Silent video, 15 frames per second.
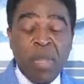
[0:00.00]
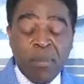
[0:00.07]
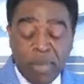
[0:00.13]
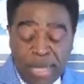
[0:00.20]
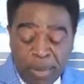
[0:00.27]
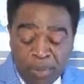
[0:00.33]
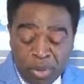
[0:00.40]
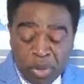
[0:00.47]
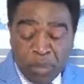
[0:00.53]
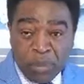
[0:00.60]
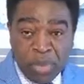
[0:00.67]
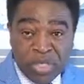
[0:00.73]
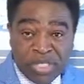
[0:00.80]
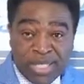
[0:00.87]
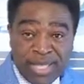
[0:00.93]
But Apostle
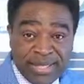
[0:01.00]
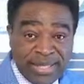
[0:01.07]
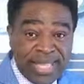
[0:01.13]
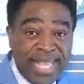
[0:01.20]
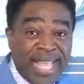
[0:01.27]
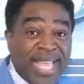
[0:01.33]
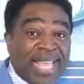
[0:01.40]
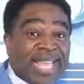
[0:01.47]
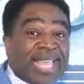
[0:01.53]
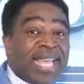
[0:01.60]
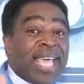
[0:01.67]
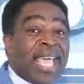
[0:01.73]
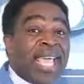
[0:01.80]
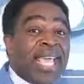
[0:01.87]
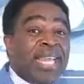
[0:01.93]
Paul says,
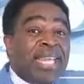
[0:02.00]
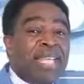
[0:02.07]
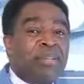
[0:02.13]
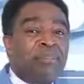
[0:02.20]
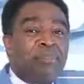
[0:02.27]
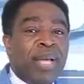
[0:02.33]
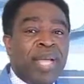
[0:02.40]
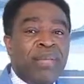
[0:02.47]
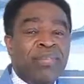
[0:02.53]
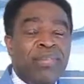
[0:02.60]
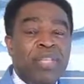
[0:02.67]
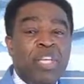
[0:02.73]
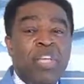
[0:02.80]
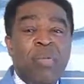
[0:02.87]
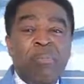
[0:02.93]
again in
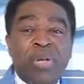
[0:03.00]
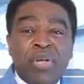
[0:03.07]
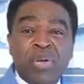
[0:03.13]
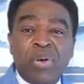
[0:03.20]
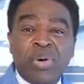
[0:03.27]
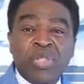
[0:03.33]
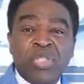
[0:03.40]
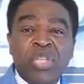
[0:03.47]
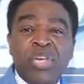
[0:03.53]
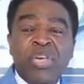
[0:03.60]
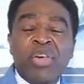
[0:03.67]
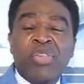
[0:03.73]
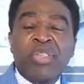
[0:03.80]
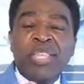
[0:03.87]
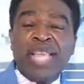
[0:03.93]
birth because
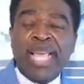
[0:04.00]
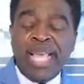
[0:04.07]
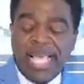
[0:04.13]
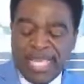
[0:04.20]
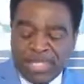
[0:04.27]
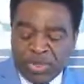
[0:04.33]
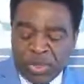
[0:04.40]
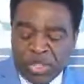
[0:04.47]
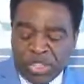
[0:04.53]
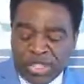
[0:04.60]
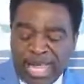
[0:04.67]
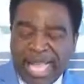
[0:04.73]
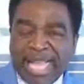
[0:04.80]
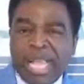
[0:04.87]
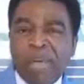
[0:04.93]
they, it's,
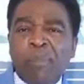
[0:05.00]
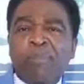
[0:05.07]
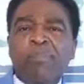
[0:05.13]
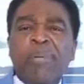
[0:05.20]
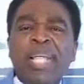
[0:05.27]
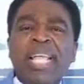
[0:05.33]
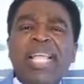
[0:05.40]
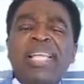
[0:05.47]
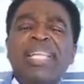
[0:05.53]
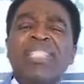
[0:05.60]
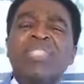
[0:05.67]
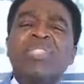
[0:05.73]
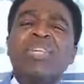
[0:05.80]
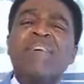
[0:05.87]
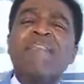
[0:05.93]
it's like bringing
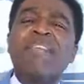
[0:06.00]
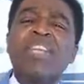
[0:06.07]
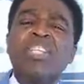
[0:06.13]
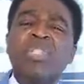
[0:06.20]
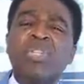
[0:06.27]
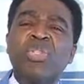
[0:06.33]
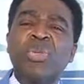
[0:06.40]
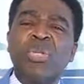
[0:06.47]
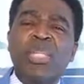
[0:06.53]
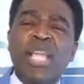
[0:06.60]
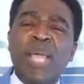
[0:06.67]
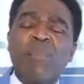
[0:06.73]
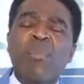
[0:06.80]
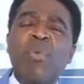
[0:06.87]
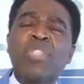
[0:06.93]
this revelation to
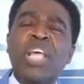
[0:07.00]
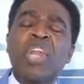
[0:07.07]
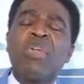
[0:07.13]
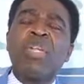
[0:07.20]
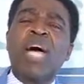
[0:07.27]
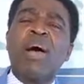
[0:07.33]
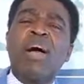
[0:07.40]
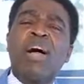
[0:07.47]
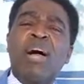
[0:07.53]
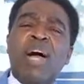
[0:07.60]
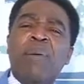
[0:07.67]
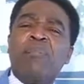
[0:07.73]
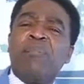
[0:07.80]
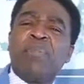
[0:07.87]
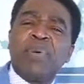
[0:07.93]
them was another
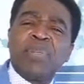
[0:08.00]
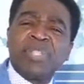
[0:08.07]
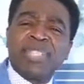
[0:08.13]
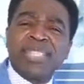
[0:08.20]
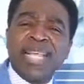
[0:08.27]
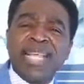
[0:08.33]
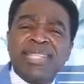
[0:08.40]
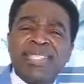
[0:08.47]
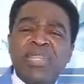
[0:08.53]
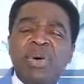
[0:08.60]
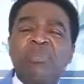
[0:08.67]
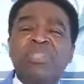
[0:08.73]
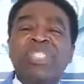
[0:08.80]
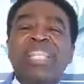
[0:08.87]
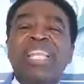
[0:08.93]
process
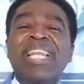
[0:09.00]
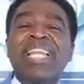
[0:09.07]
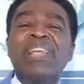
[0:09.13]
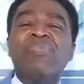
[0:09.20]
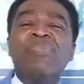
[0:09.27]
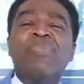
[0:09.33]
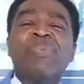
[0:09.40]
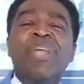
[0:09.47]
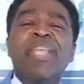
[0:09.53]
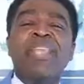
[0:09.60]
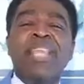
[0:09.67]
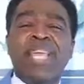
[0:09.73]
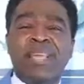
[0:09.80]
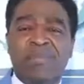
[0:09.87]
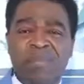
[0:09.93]
of
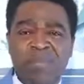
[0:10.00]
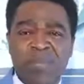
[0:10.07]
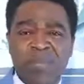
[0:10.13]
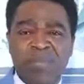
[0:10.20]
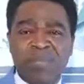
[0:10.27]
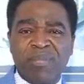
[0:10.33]
delivering them.